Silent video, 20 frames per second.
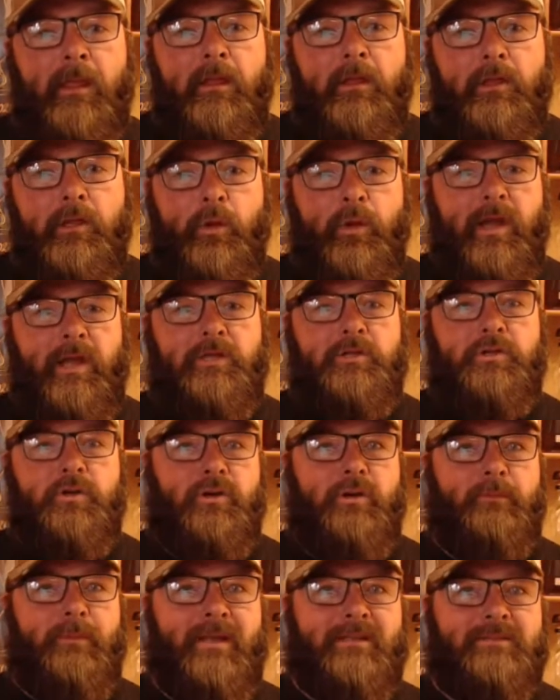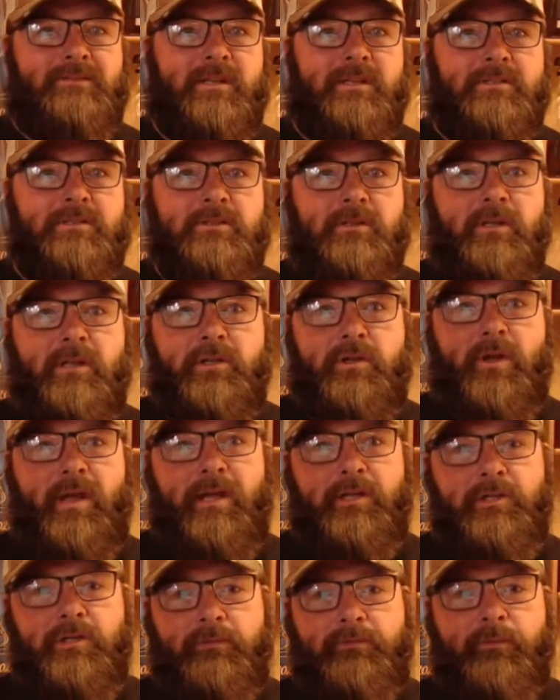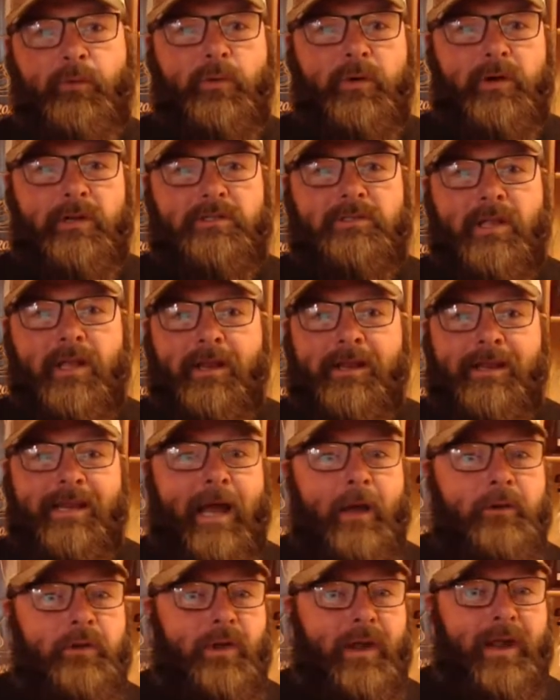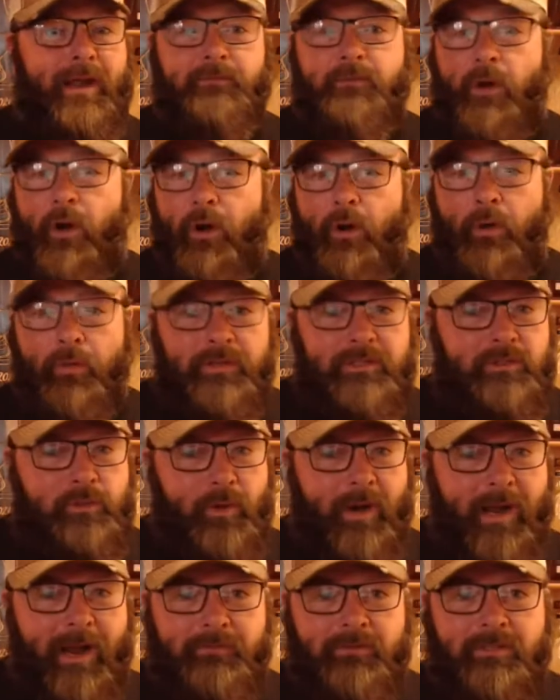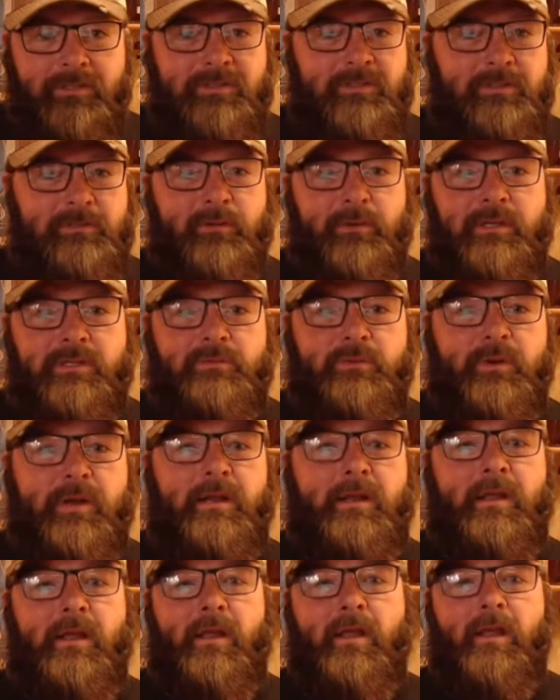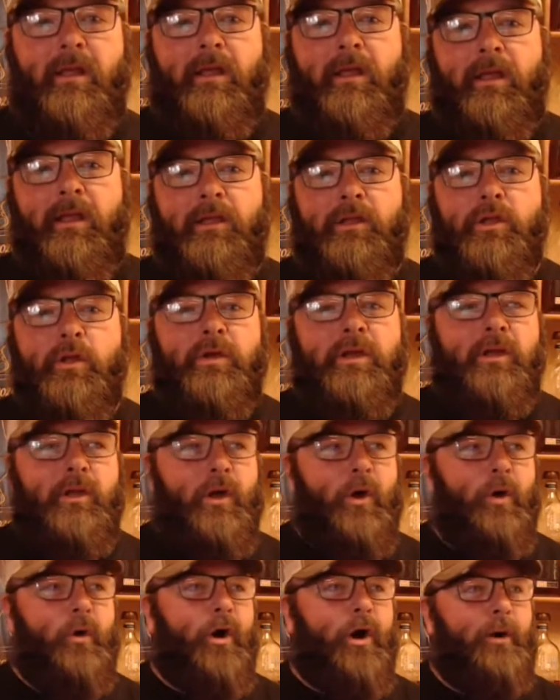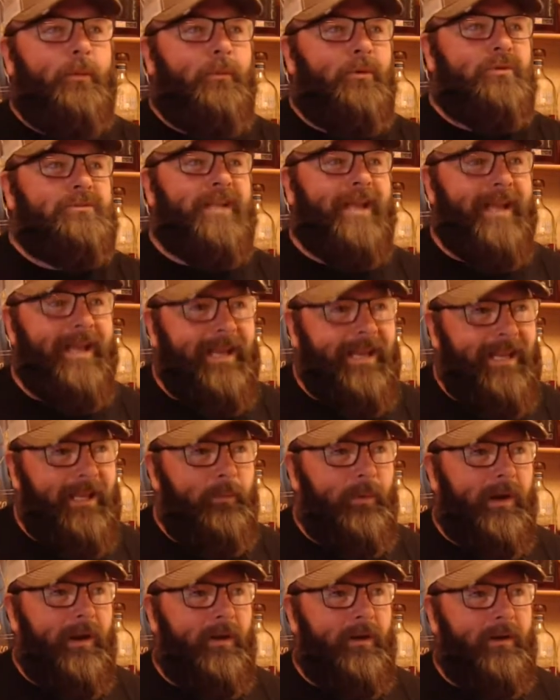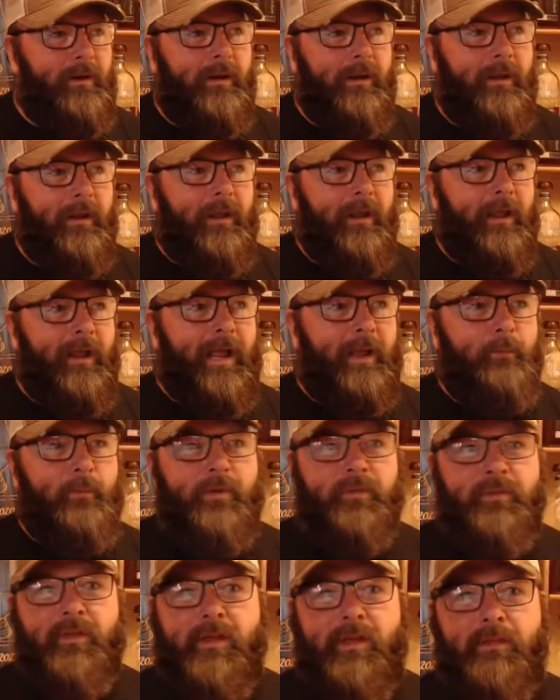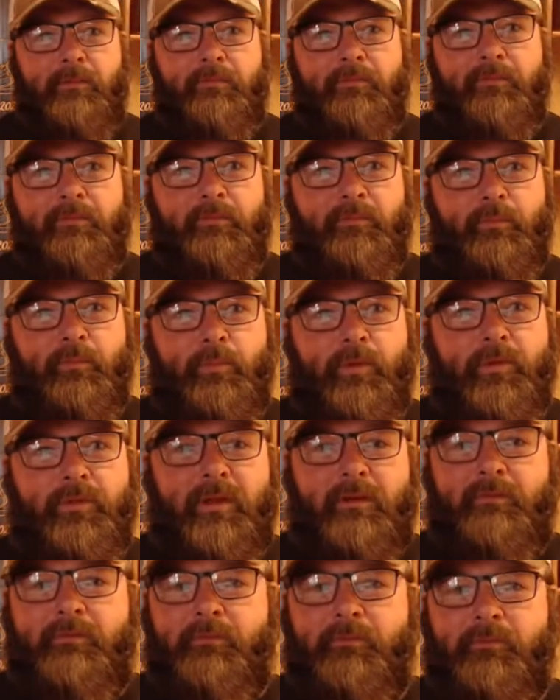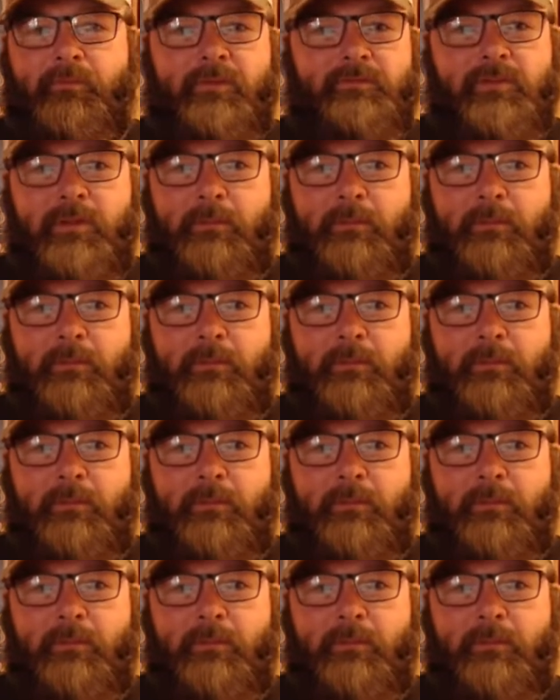You had your domestics and you had your foreigns. Now you have all these craft distilleries, right? You can go almost anywhere, and within 50